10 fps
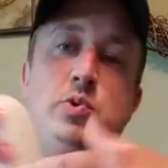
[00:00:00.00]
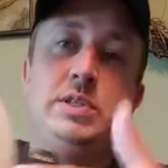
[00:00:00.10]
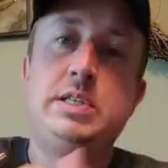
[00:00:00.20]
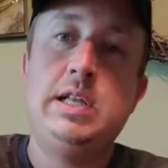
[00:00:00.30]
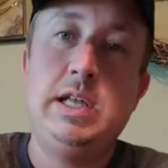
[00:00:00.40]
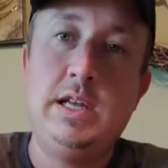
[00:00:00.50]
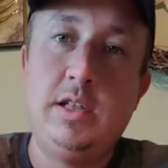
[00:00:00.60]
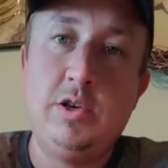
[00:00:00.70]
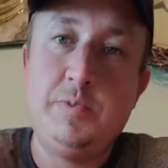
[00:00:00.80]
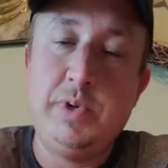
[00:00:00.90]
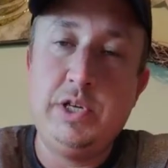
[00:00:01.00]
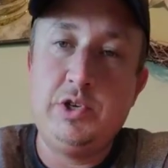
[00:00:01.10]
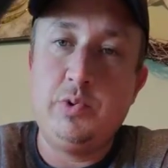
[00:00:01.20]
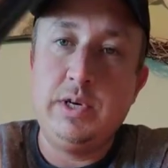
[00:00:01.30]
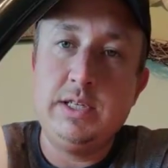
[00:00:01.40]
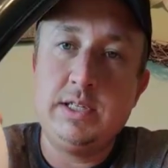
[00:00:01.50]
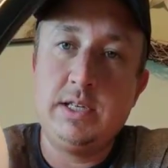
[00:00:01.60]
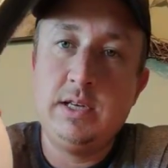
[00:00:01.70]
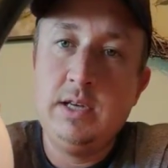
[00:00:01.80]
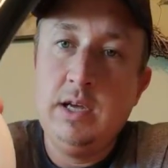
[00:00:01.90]
twisting it into those pinch twists.
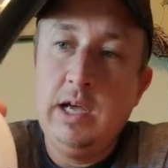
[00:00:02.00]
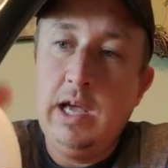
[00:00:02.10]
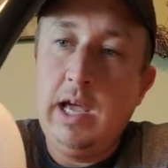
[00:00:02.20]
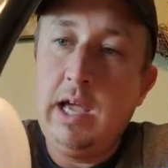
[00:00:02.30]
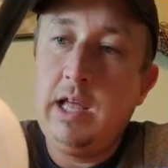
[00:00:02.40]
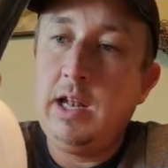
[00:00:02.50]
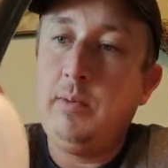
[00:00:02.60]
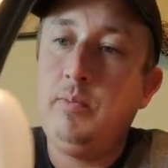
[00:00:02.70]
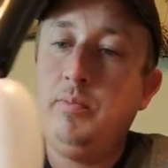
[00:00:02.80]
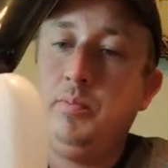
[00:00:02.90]
And I'm